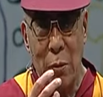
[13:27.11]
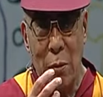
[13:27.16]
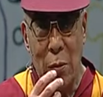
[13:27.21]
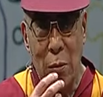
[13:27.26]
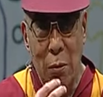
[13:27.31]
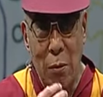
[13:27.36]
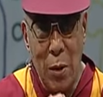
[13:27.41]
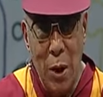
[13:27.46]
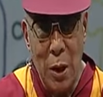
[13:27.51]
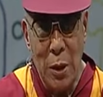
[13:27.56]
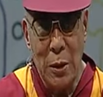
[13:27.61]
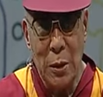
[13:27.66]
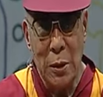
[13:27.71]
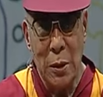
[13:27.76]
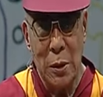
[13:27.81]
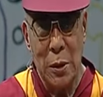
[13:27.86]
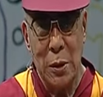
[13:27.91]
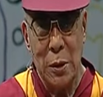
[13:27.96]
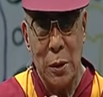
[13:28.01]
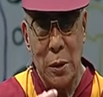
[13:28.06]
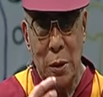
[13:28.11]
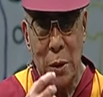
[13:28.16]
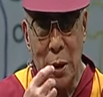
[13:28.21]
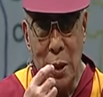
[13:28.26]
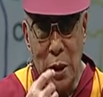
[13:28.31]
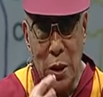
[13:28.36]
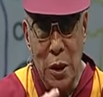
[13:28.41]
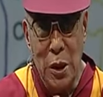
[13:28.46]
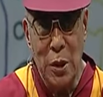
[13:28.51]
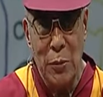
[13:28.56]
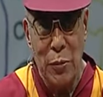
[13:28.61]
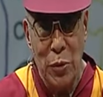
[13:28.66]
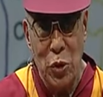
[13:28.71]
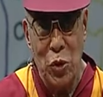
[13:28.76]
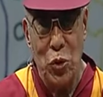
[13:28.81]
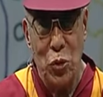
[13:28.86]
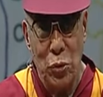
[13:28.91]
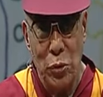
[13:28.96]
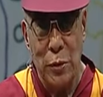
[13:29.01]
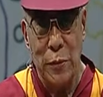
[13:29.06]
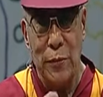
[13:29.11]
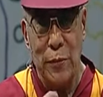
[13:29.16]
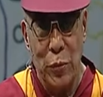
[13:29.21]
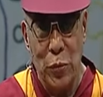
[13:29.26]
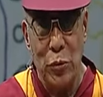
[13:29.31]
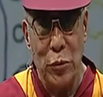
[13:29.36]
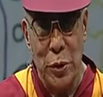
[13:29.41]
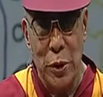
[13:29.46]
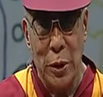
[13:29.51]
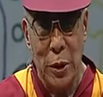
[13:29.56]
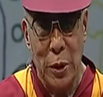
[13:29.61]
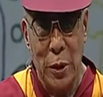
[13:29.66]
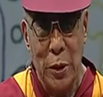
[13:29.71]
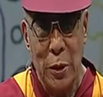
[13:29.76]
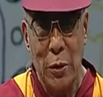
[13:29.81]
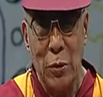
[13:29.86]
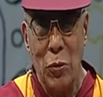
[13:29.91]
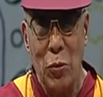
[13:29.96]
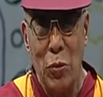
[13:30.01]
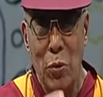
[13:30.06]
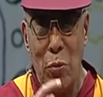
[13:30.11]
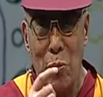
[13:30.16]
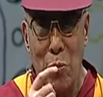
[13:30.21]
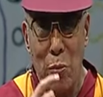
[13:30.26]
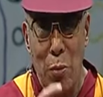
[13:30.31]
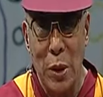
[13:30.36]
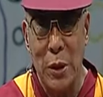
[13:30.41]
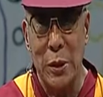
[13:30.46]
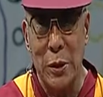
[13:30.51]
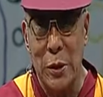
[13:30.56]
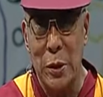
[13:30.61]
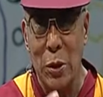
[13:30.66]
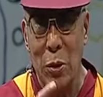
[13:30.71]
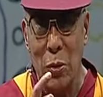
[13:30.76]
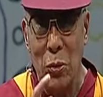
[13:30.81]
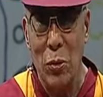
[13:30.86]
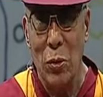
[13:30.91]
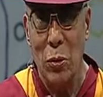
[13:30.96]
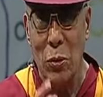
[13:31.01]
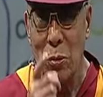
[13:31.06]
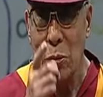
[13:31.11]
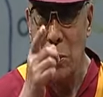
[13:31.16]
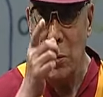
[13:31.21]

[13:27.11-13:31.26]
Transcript: one's individual's future, we must look